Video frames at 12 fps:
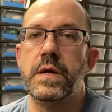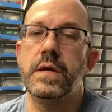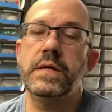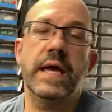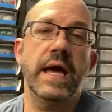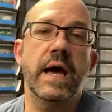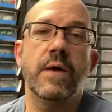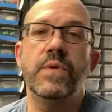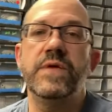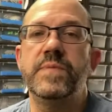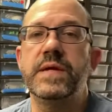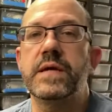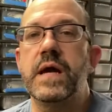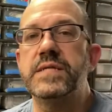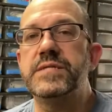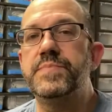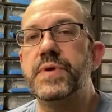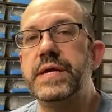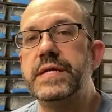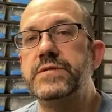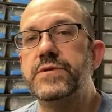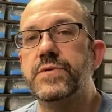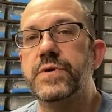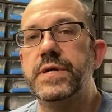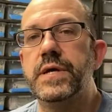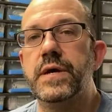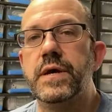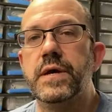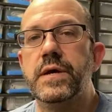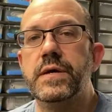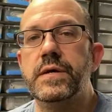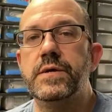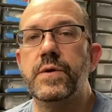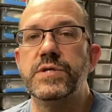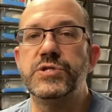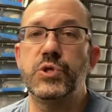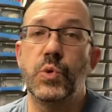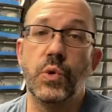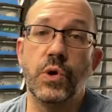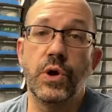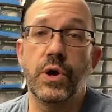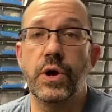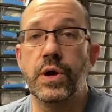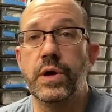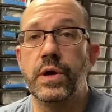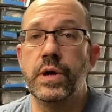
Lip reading: Yeah, we've been contemplating doing a tour.